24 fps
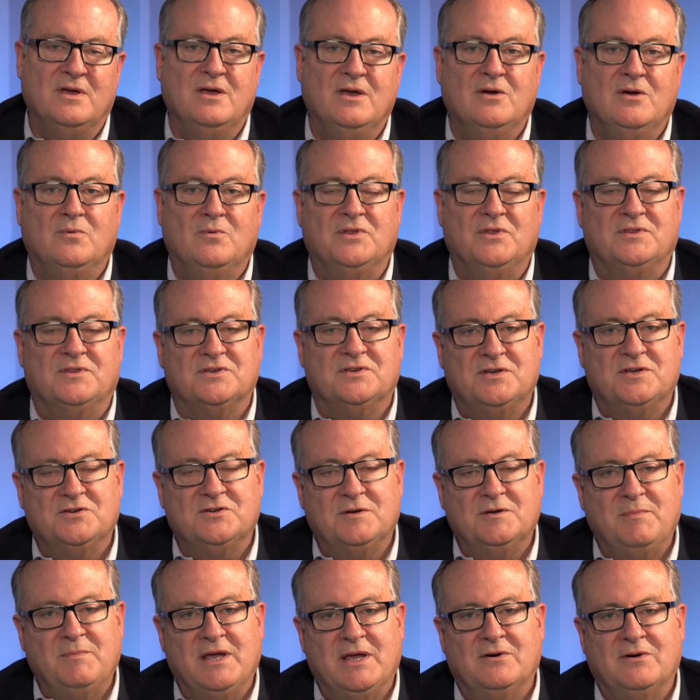with decision
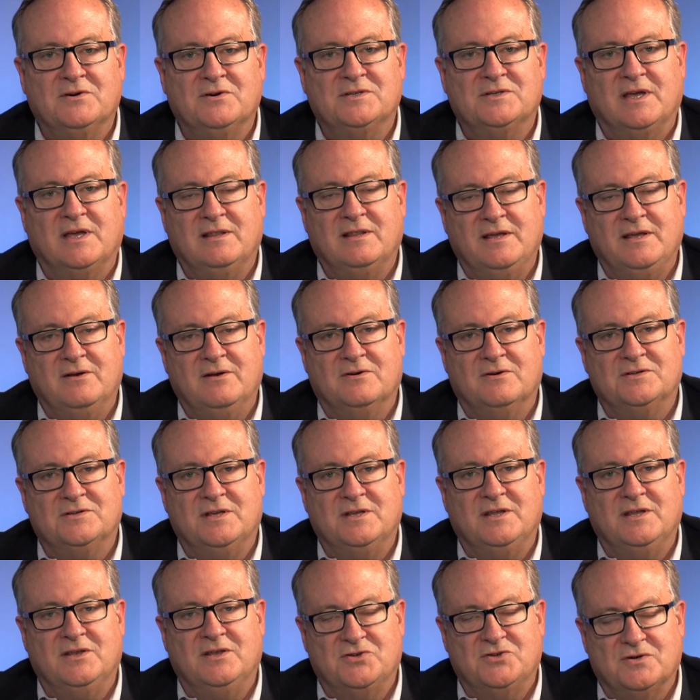makers and leaders in the
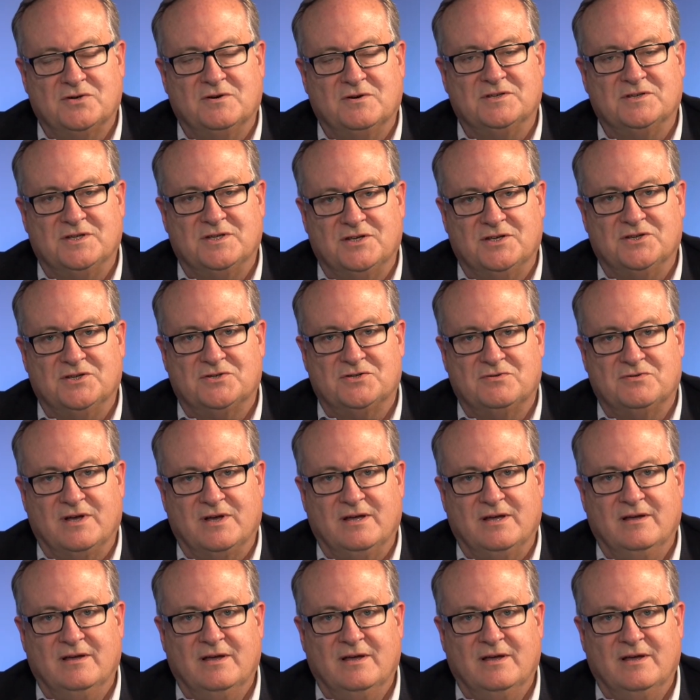insurance industry.